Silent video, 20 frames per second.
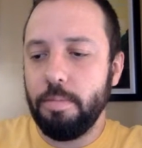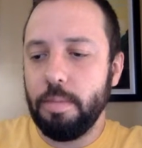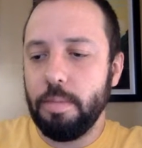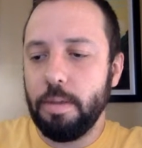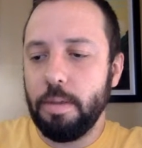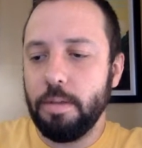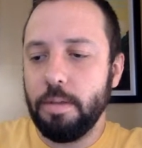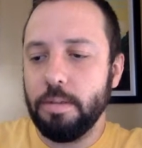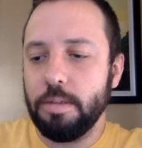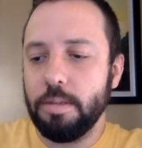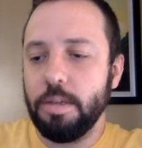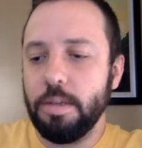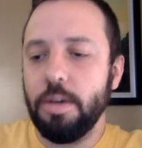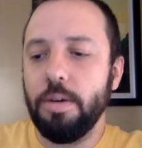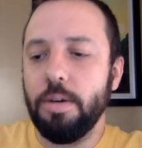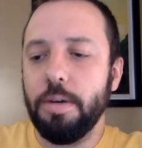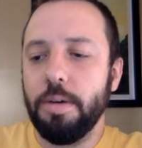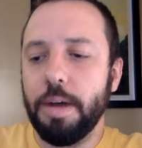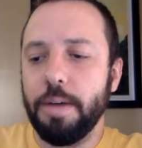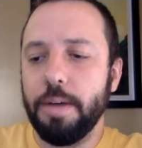
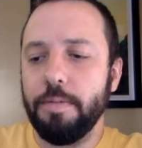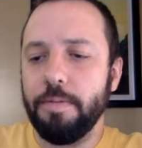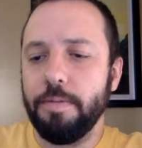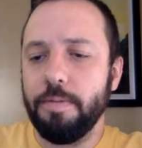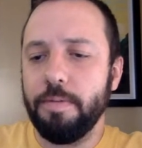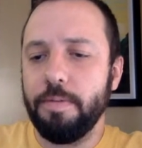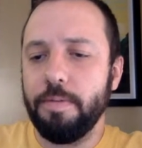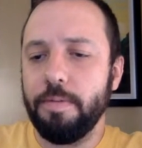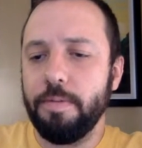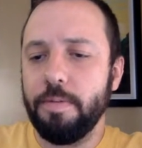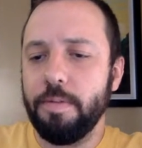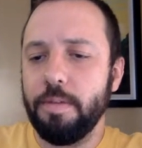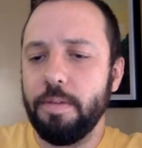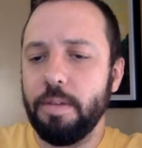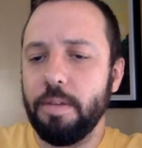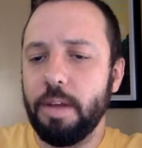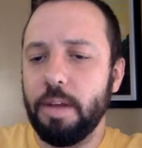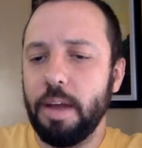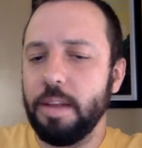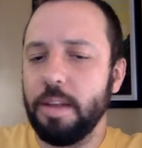So I
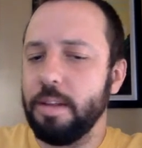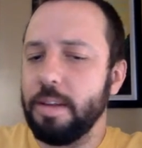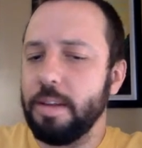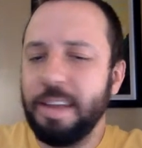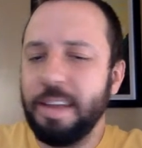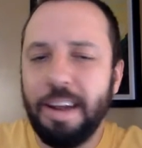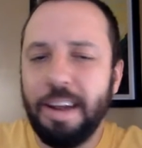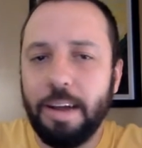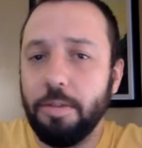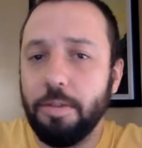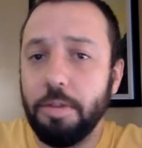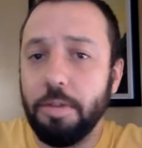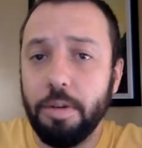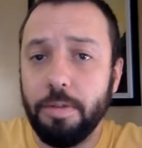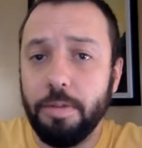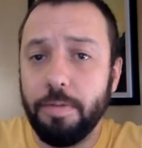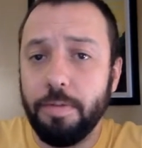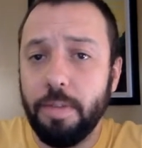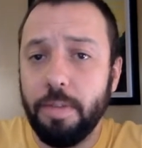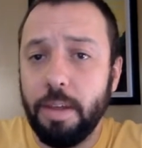don't know
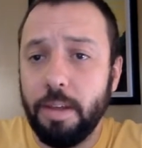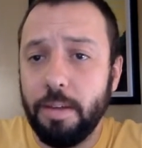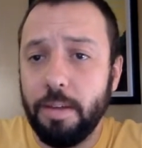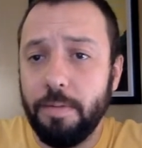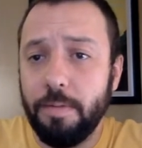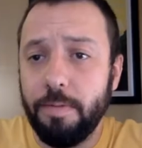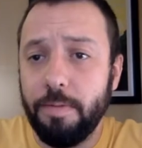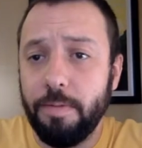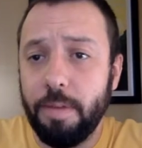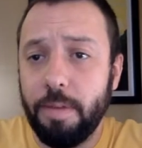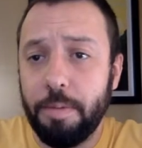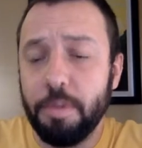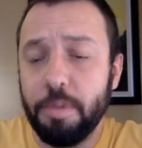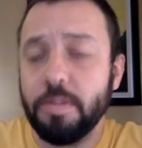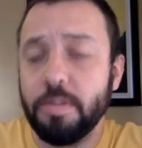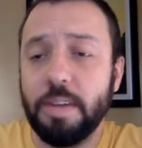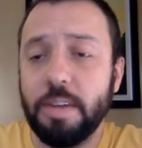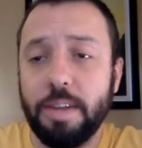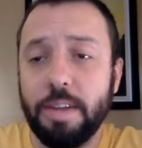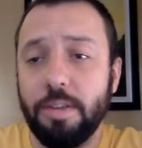if that
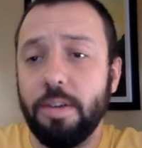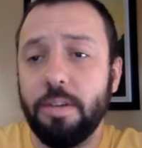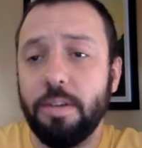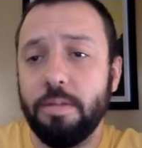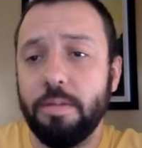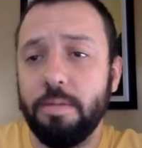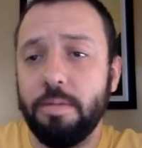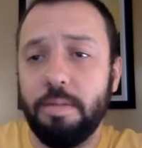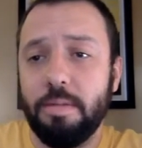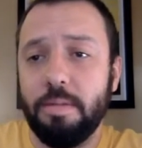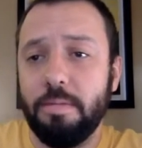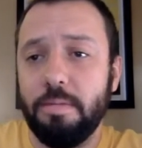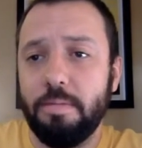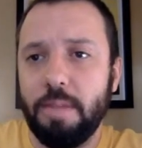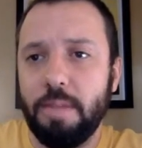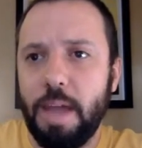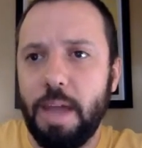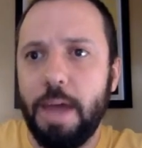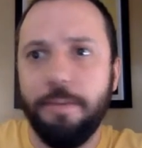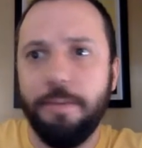person had
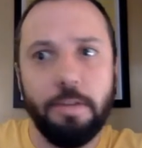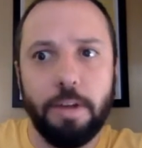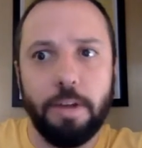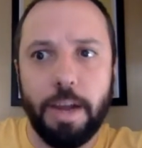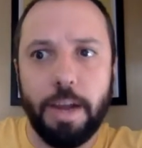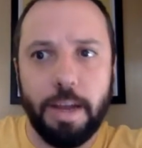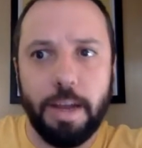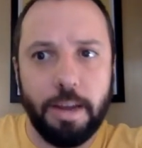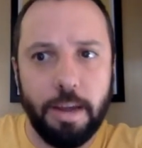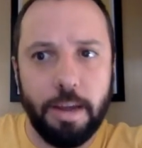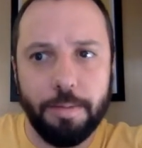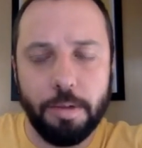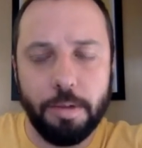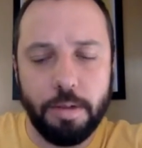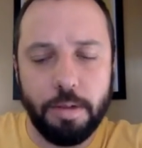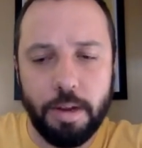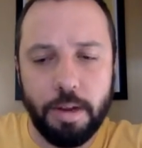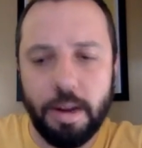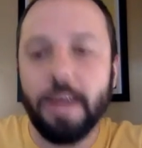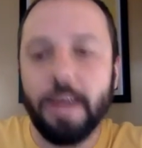half of their hand
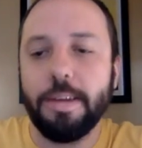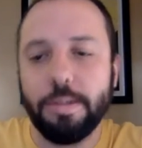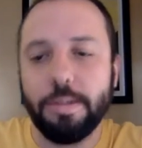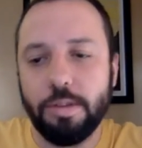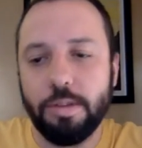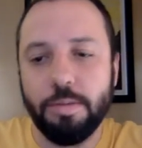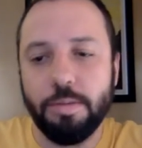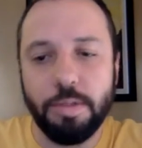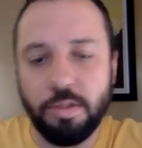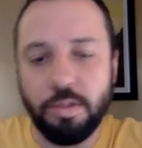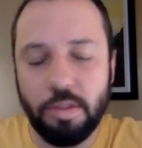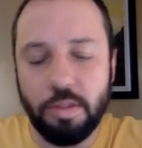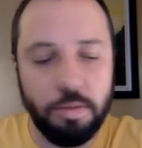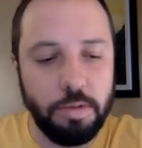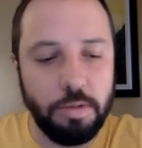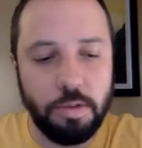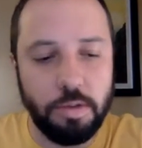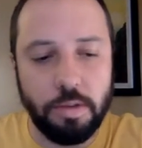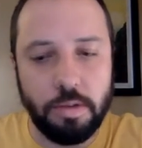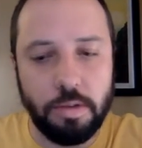amputated. I assume it was
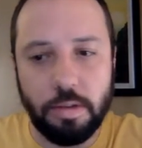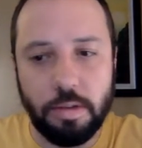just